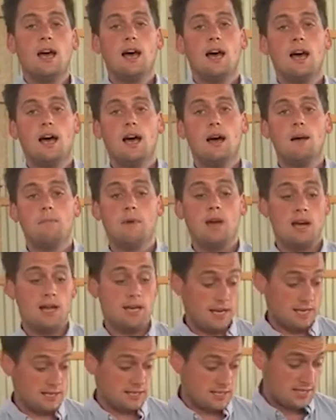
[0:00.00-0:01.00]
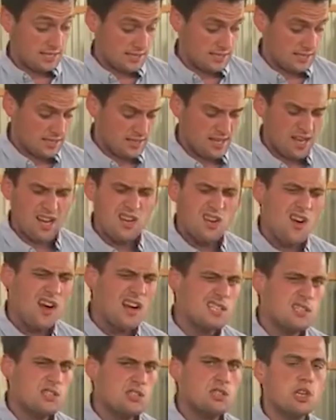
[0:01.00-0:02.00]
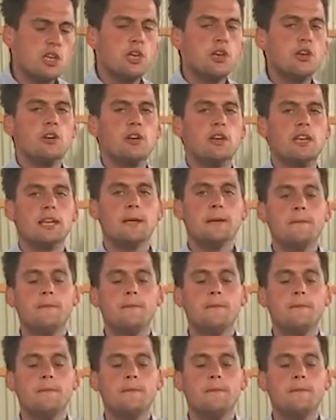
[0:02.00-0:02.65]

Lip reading: and it sits it there nice and securely.